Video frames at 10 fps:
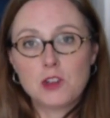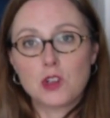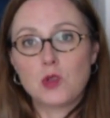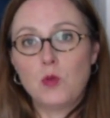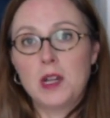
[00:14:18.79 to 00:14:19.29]
or
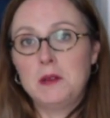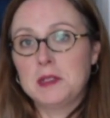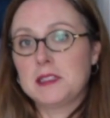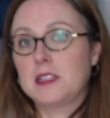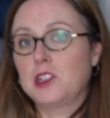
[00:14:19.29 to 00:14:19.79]

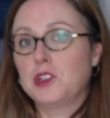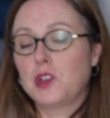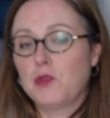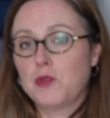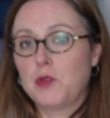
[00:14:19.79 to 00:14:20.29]
21 stitches
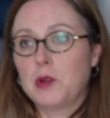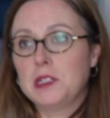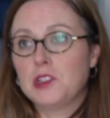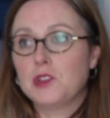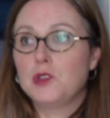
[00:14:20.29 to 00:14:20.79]
over 4
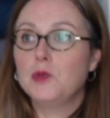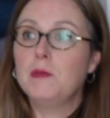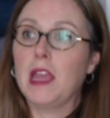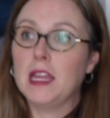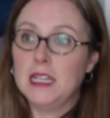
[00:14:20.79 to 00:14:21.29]
inches, you
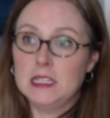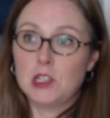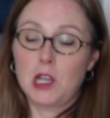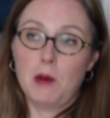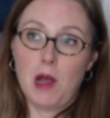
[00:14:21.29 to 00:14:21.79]
may need
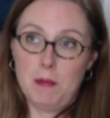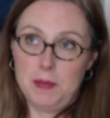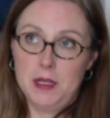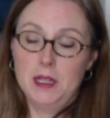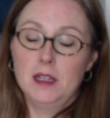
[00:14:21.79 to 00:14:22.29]
to go
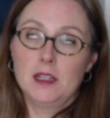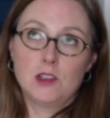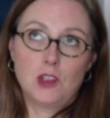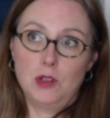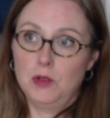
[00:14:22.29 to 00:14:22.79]
up
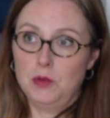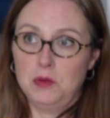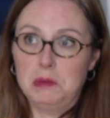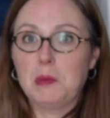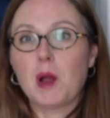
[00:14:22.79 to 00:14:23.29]

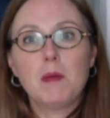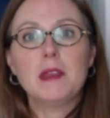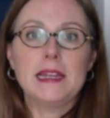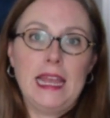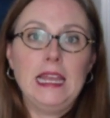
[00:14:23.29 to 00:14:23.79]
to
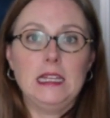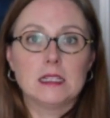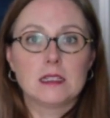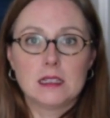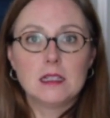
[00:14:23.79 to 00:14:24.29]
probably an 8,